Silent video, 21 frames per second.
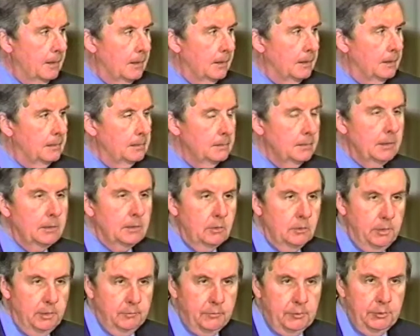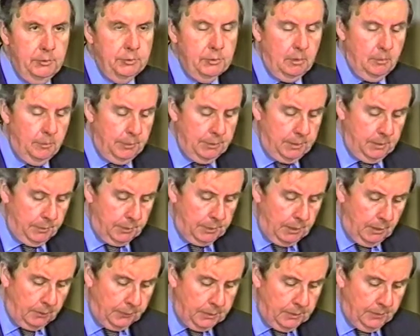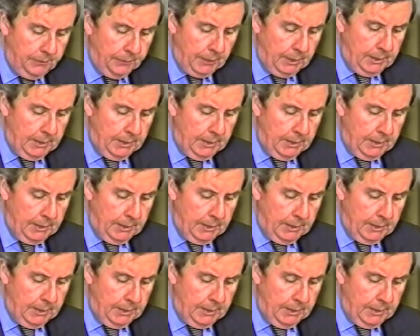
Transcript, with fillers: uh, including for the Germans themselves,